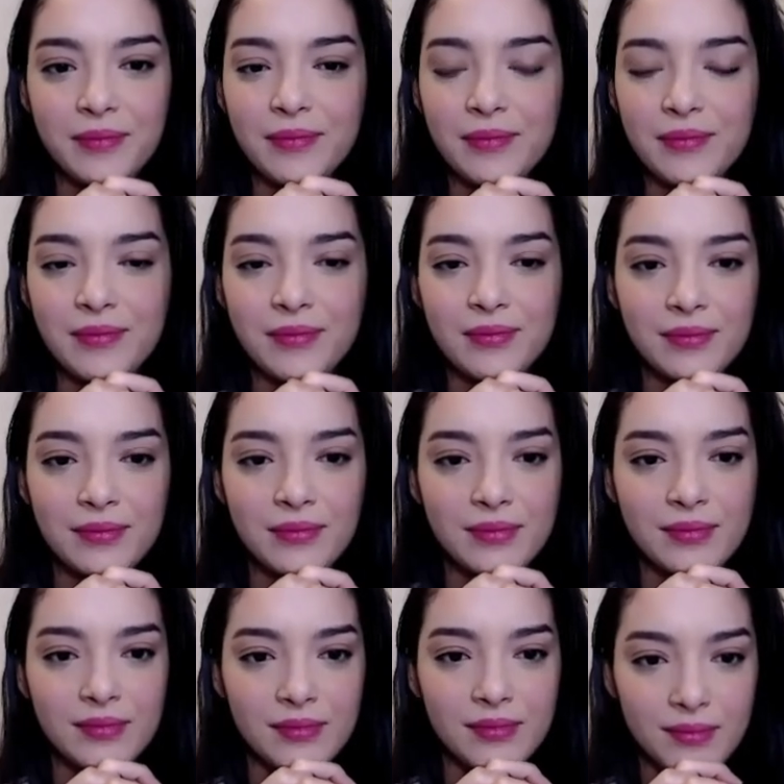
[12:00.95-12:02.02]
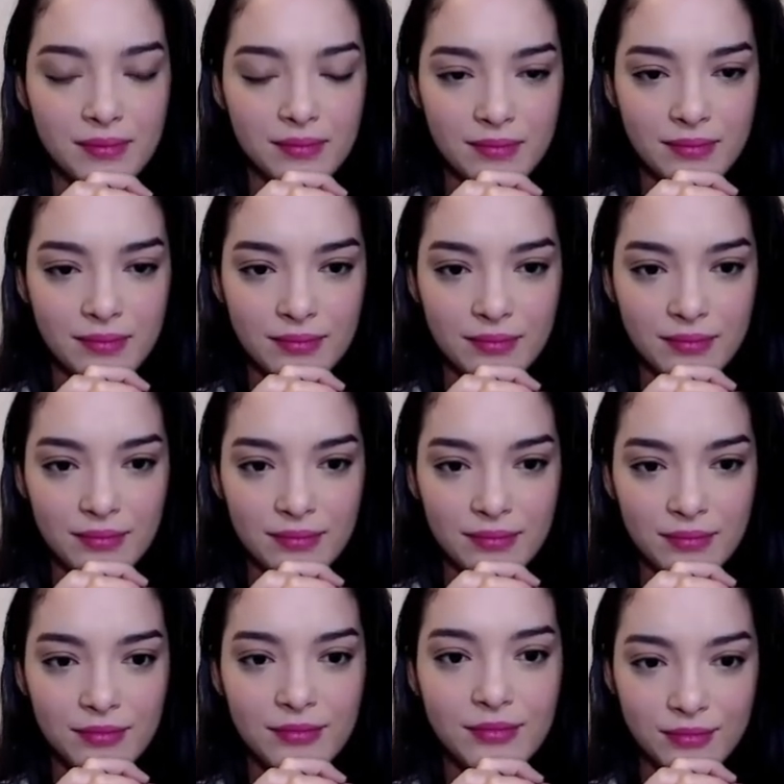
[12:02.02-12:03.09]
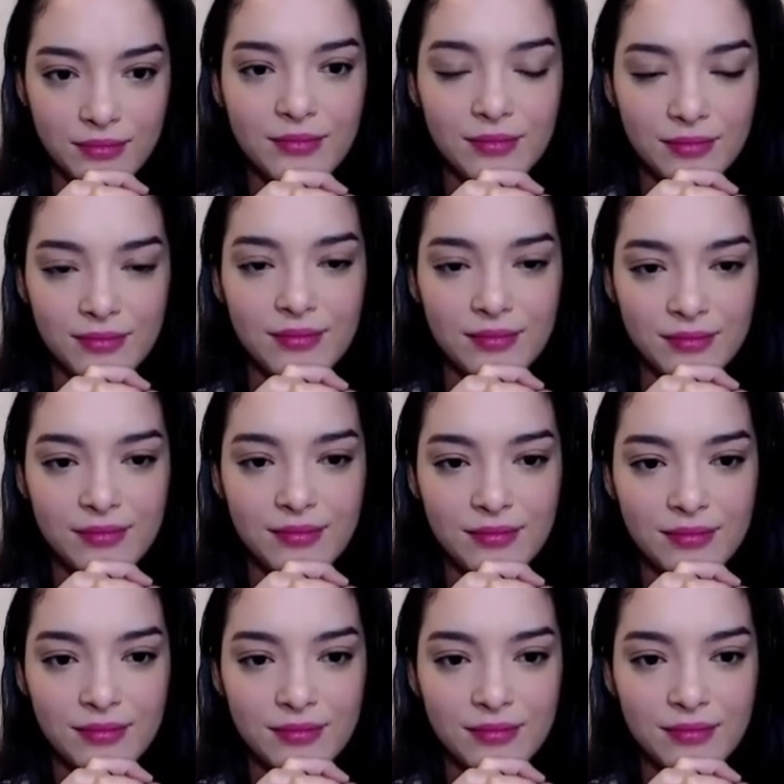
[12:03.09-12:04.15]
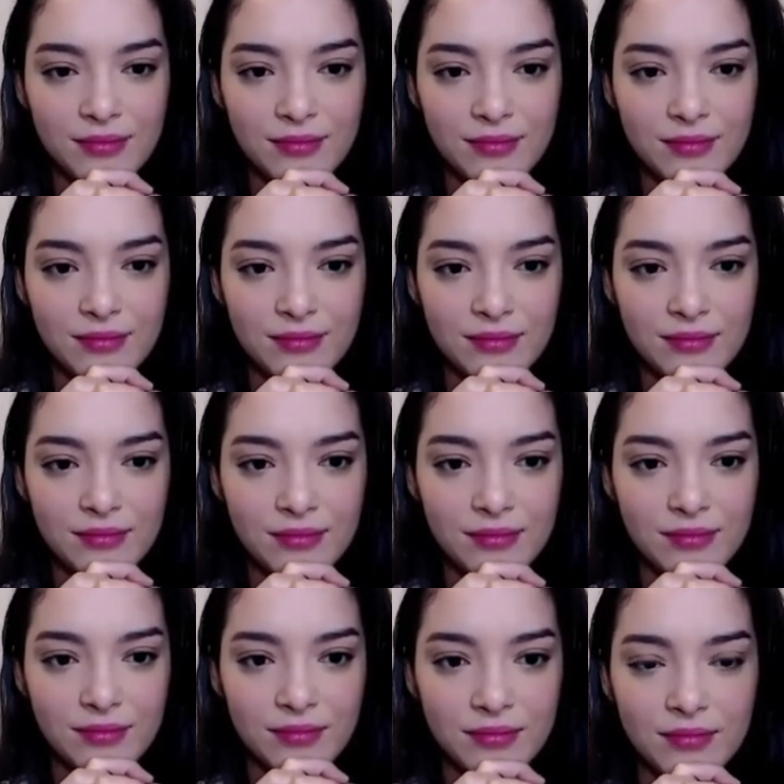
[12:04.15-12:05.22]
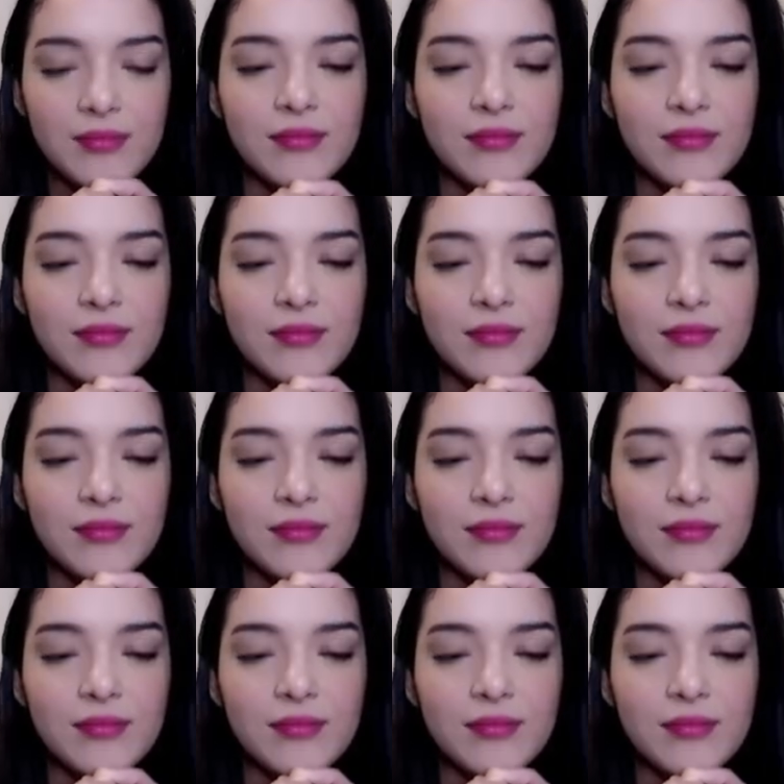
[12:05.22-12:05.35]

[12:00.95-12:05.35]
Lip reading: [no speech]